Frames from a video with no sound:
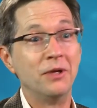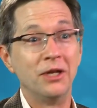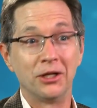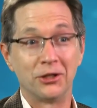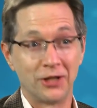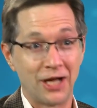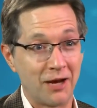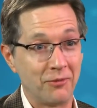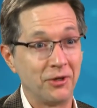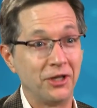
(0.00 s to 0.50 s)

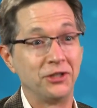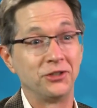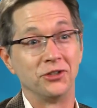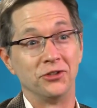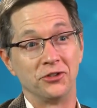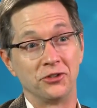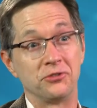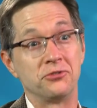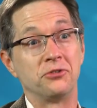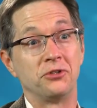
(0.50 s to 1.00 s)
many
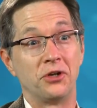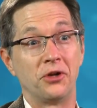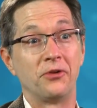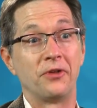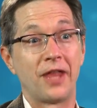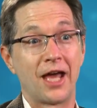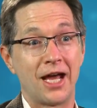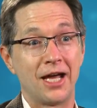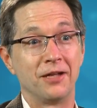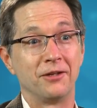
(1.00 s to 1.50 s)
collaborations as a
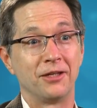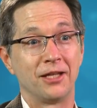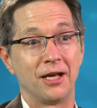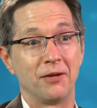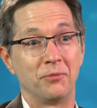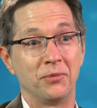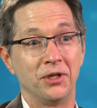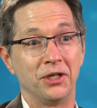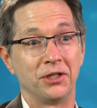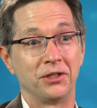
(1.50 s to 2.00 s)
result of
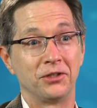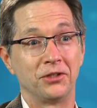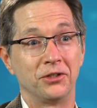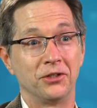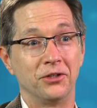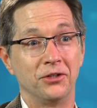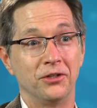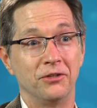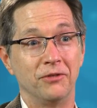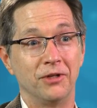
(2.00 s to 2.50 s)
that
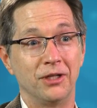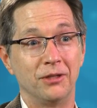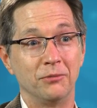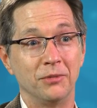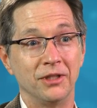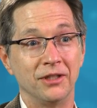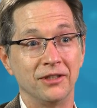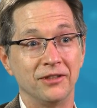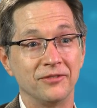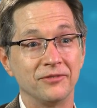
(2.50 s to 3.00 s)
particular
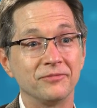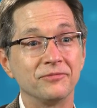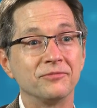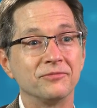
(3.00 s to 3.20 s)
development.